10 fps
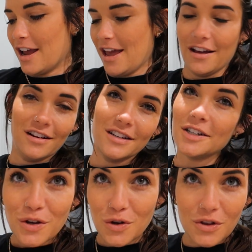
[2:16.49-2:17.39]
and
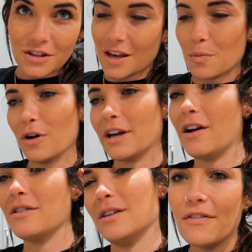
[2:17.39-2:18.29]
do the same workouts.